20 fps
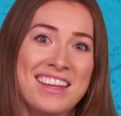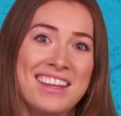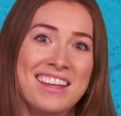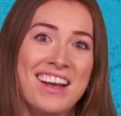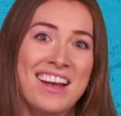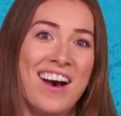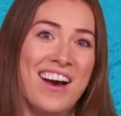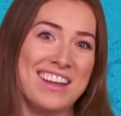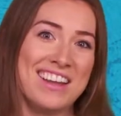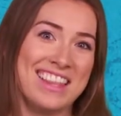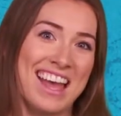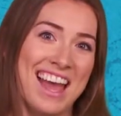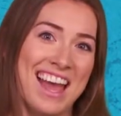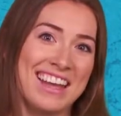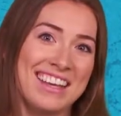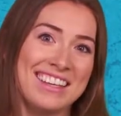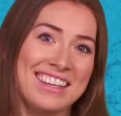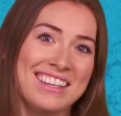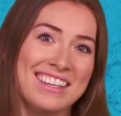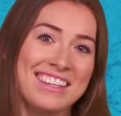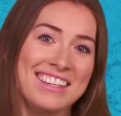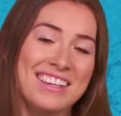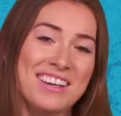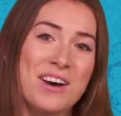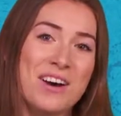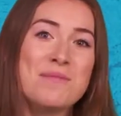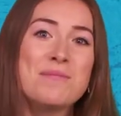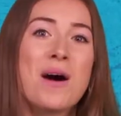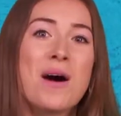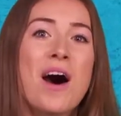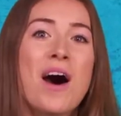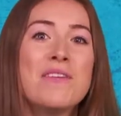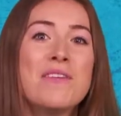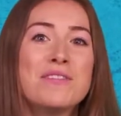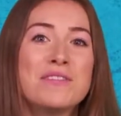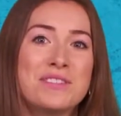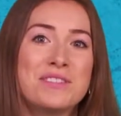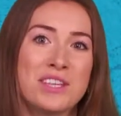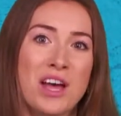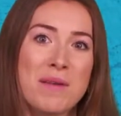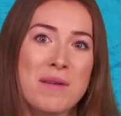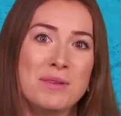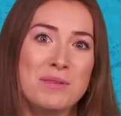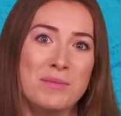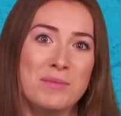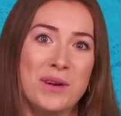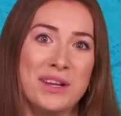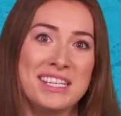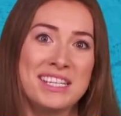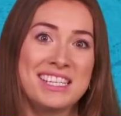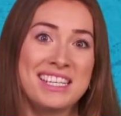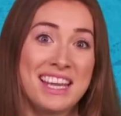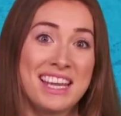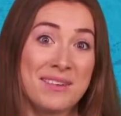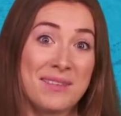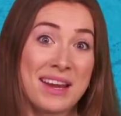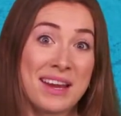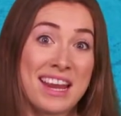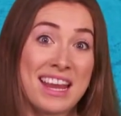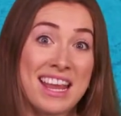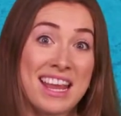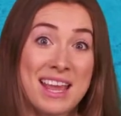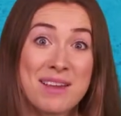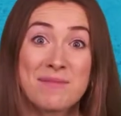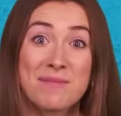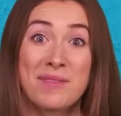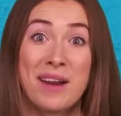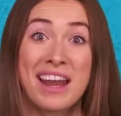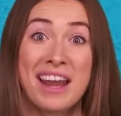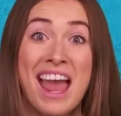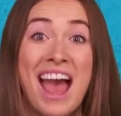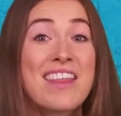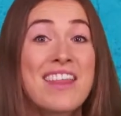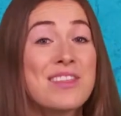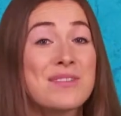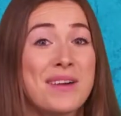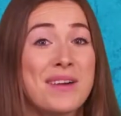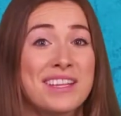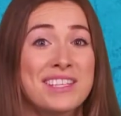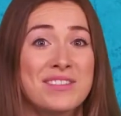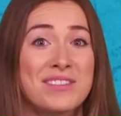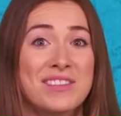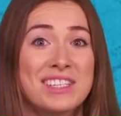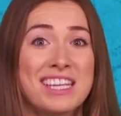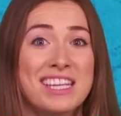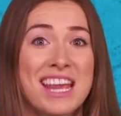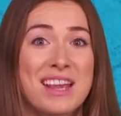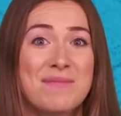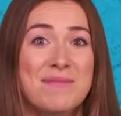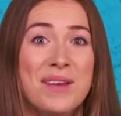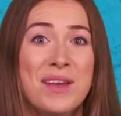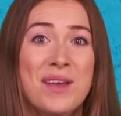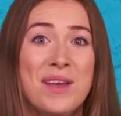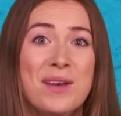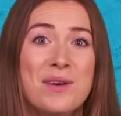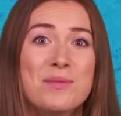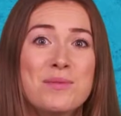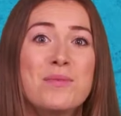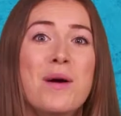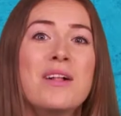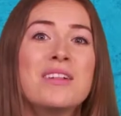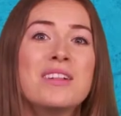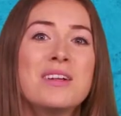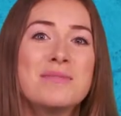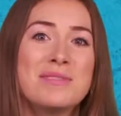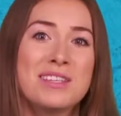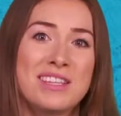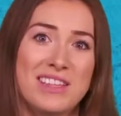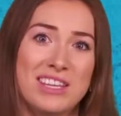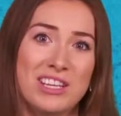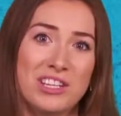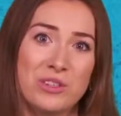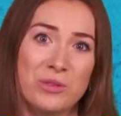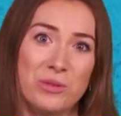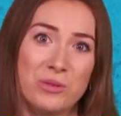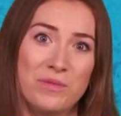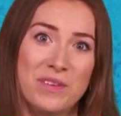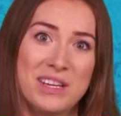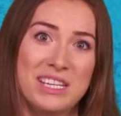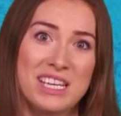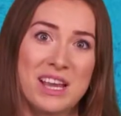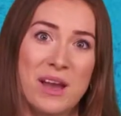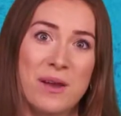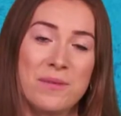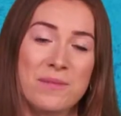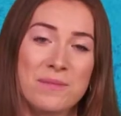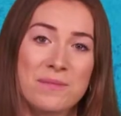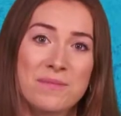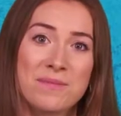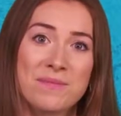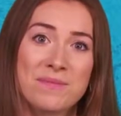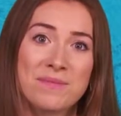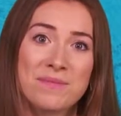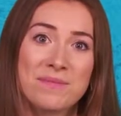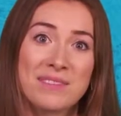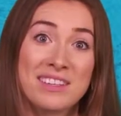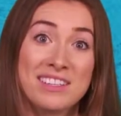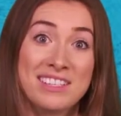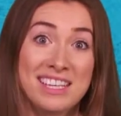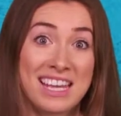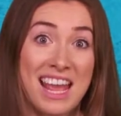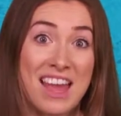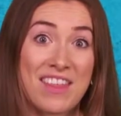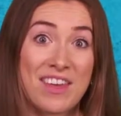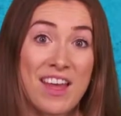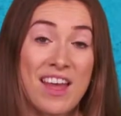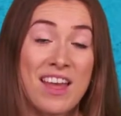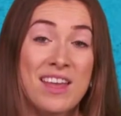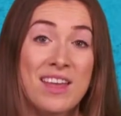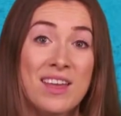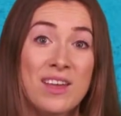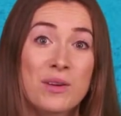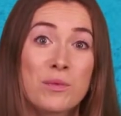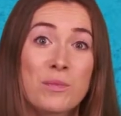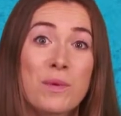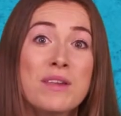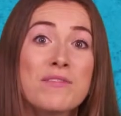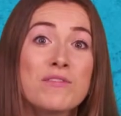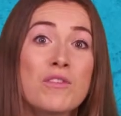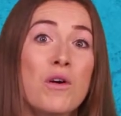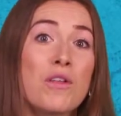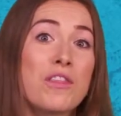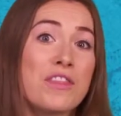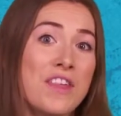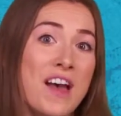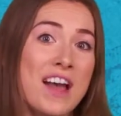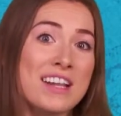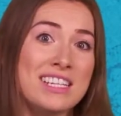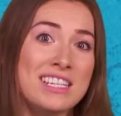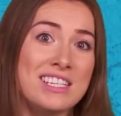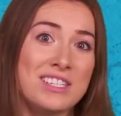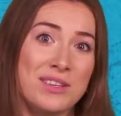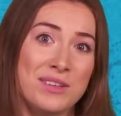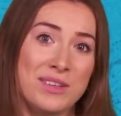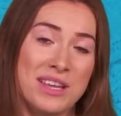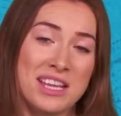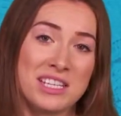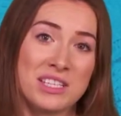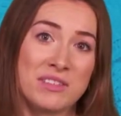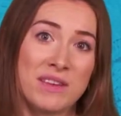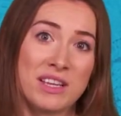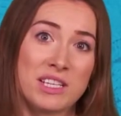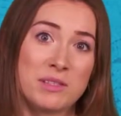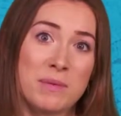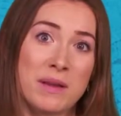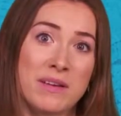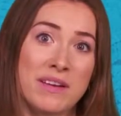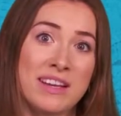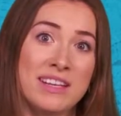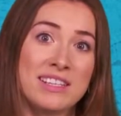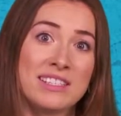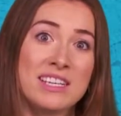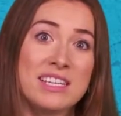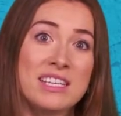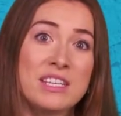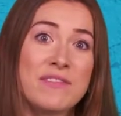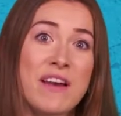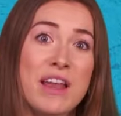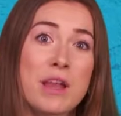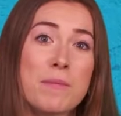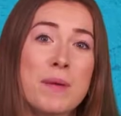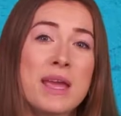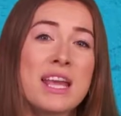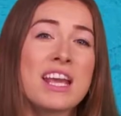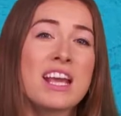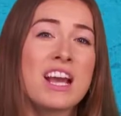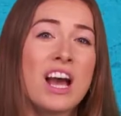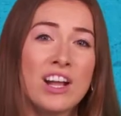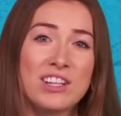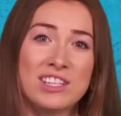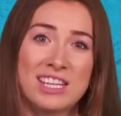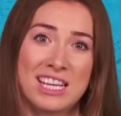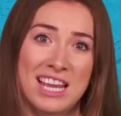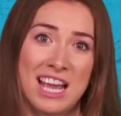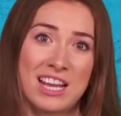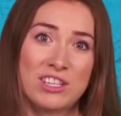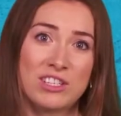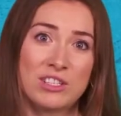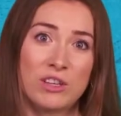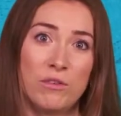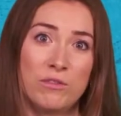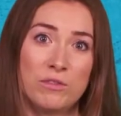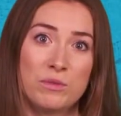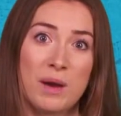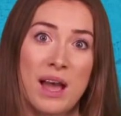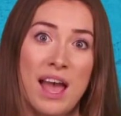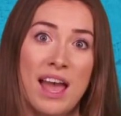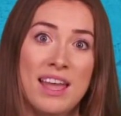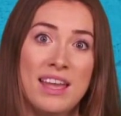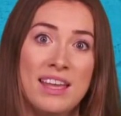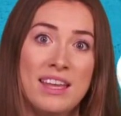Hi there. On behalf of Simon Wood, Giri, Imran and the rest of the team, welcome to this short video. Together, we've got 32 years of experience in developing cutting-edge software.